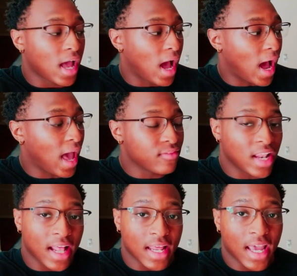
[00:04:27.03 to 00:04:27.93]
I haven't
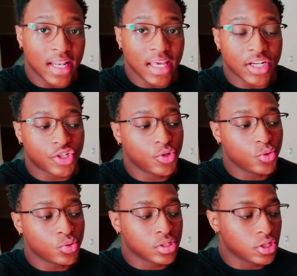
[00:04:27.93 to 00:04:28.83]
had any
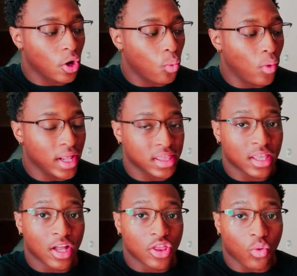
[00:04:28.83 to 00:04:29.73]
issues,
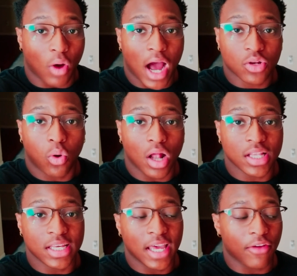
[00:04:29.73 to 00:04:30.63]
with the ride
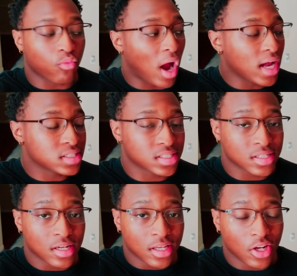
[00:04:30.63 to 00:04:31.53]
quality. It rides,
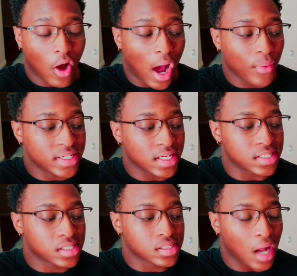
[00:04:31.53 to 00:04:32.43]
how it did
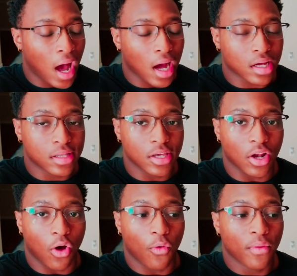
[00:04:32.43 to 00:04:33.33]
stock,
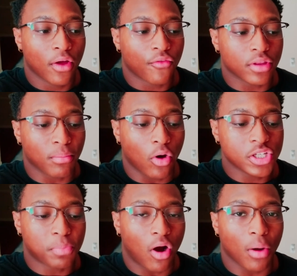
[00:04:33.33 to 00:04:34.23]
for the
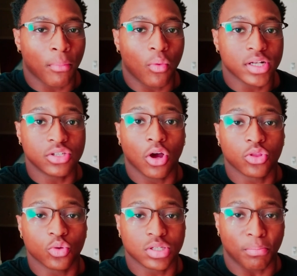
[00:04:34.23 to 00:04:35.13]
most part. But once you go
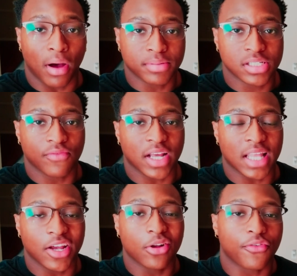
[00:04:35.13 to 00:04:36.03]
through some bumps and stuff like
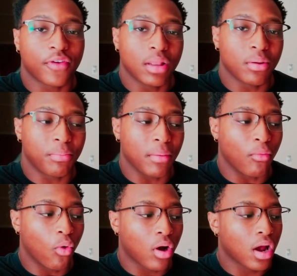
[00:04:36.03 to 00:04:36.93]
that, you're gonna feel it a bit
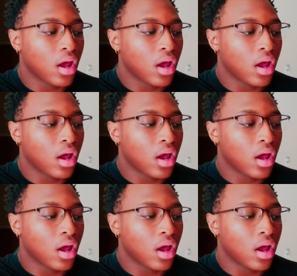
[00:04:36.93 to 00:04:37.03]
more.